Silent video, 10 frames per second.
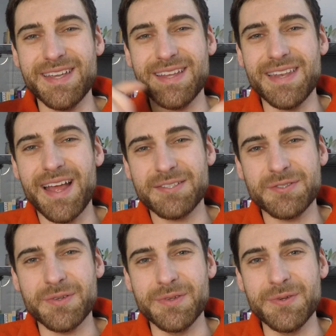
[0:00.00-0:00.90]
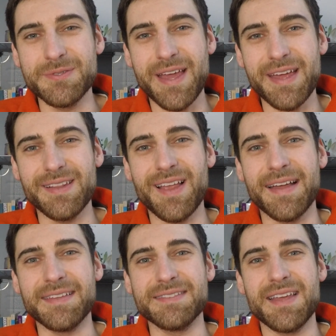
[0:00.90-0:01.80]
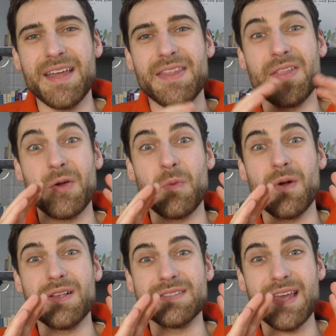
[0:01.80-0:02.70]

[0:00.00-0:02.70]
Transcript: in national news headlines, there was